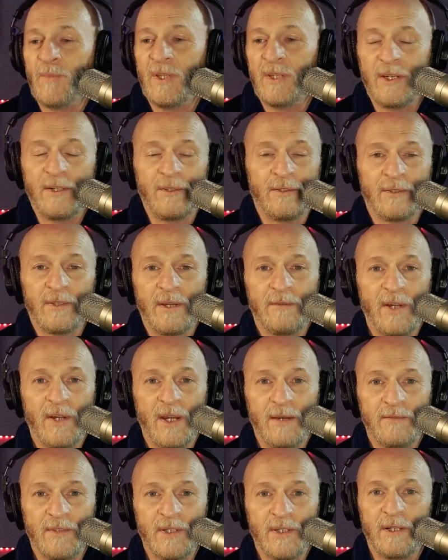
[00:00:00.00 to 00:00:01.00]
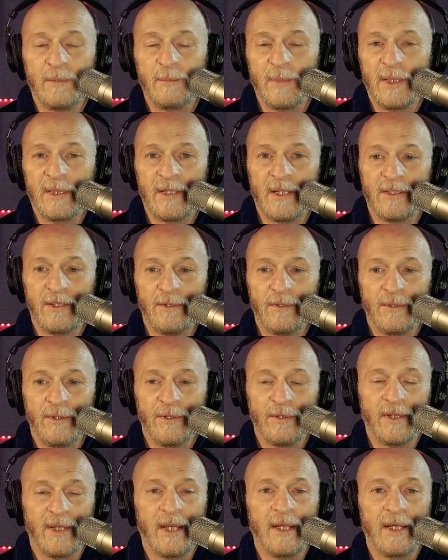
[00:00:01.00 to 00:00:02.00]
And then you'll never have to hear me tell you
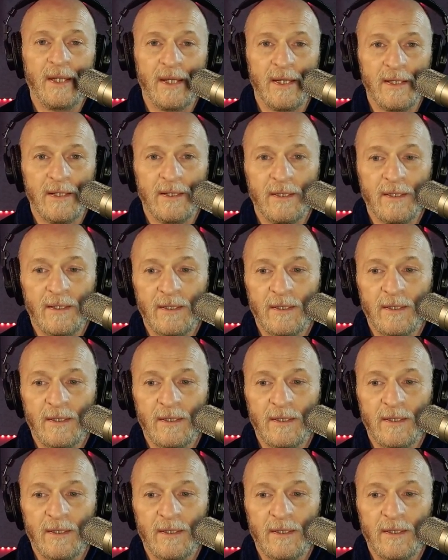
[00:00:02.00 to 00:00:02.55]
you're an idiot.